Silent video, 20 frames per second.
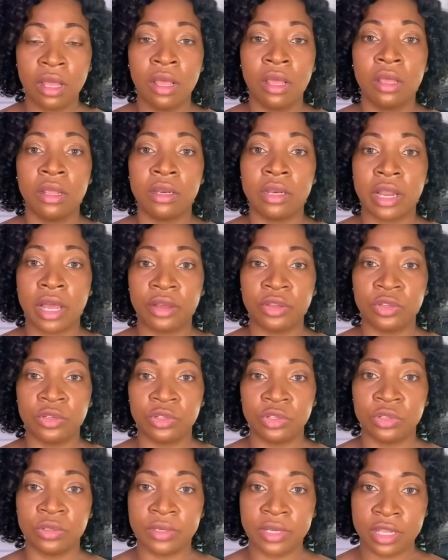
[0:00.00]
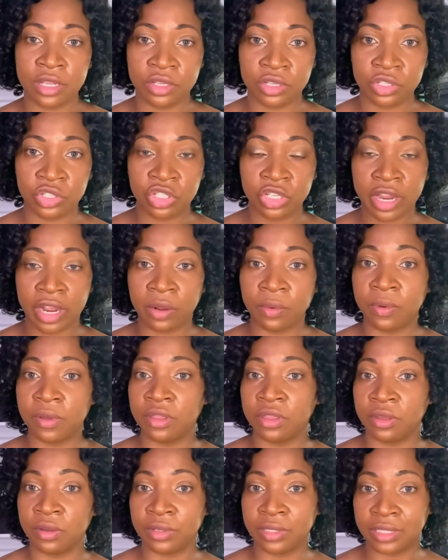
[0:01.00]
Now, you do need to check with
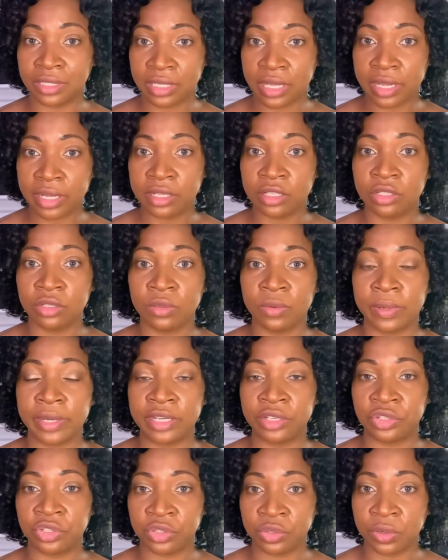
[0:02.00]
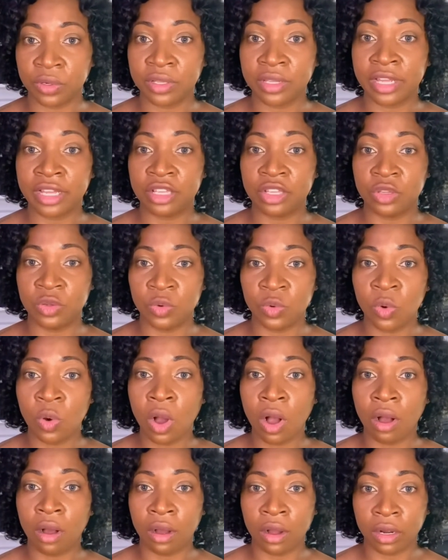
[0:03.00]
your state to ensure that you
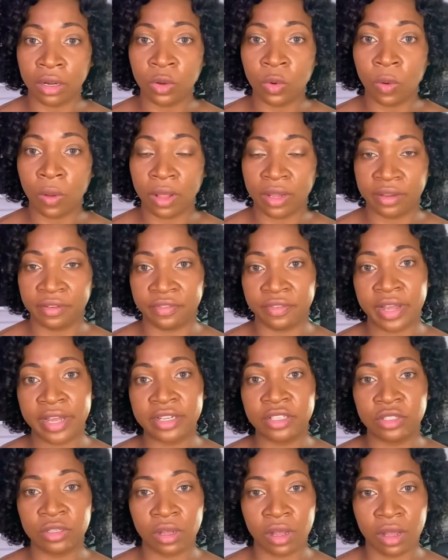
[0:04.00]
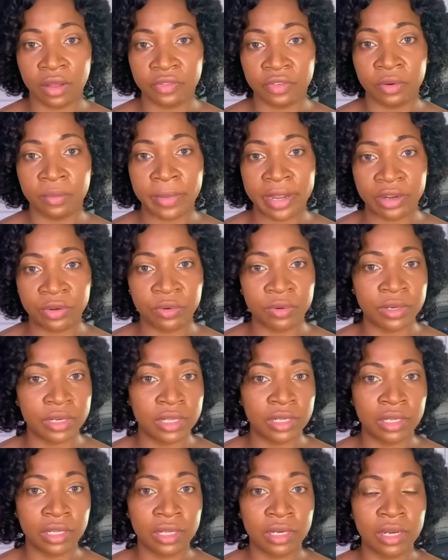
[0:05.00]
are qualified to offer
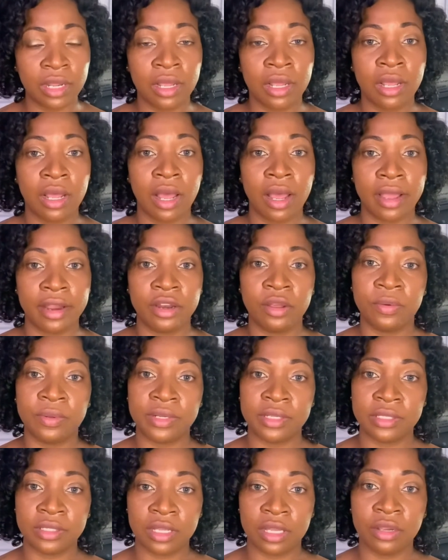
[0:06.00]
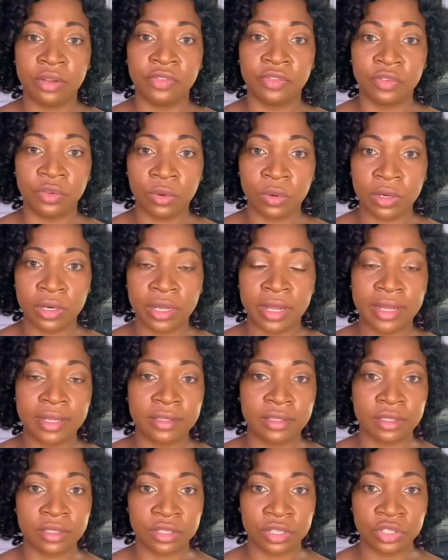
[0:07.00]
microneedling. I know in the state of Florida,
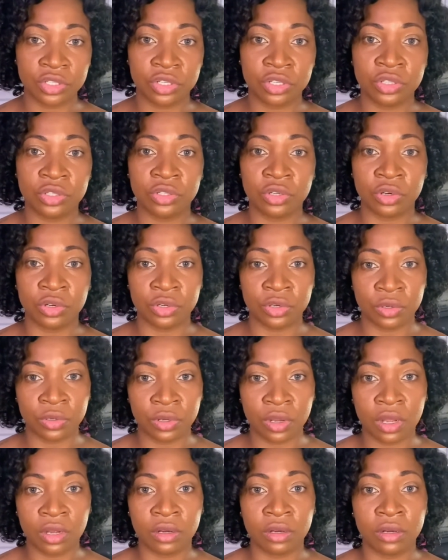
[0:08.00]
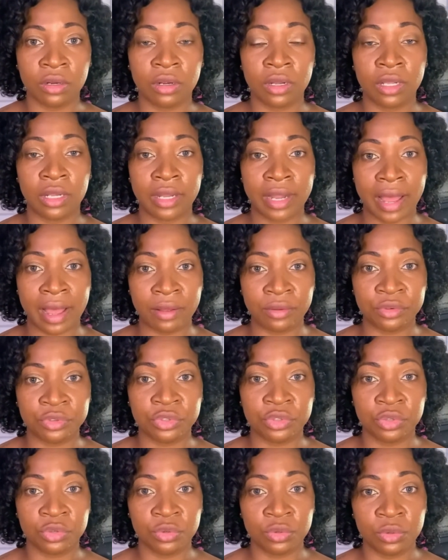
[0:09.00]
estheticians are no longer allowed
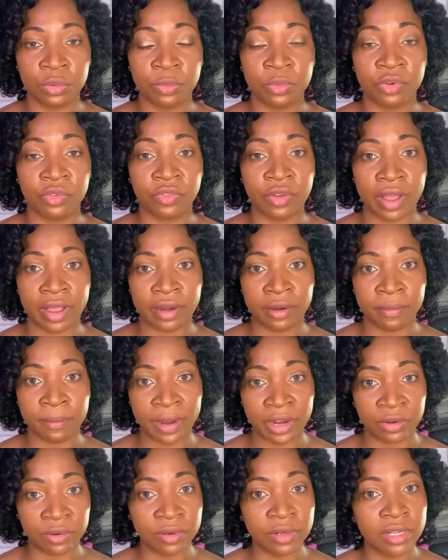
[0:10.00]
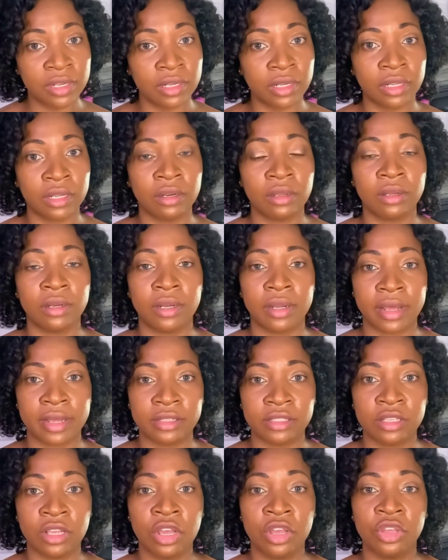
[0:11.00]
to provide microneedling
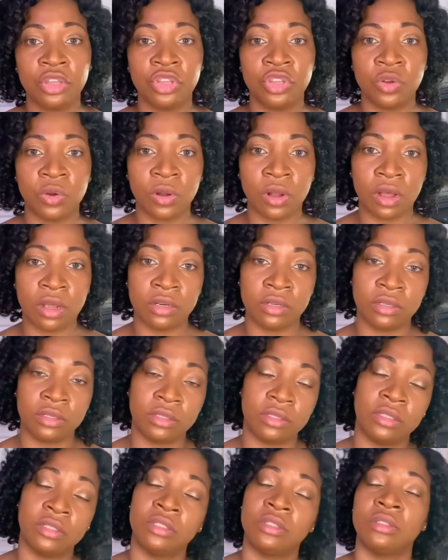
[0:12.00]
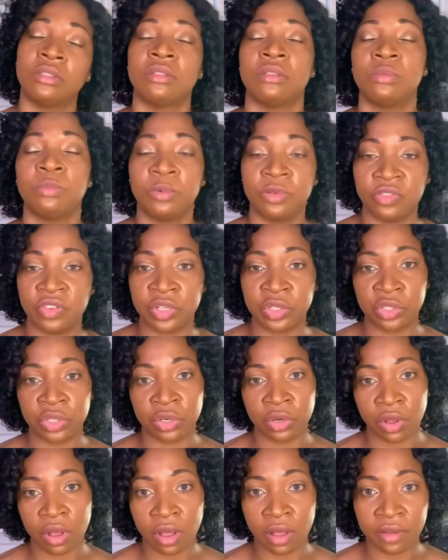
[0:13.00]
unless you're under the supervision
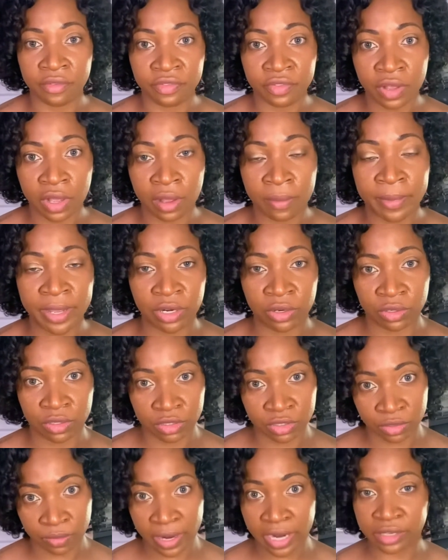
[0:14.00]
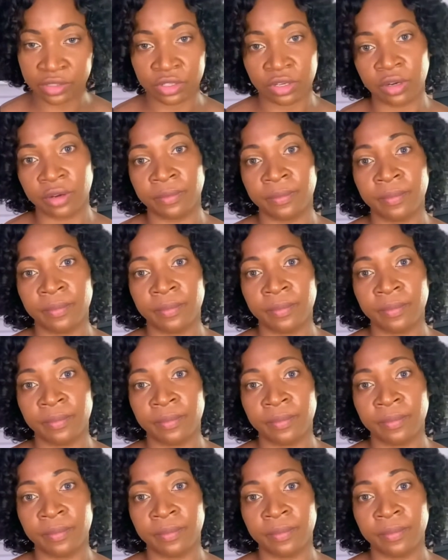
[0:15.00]
of a medical director.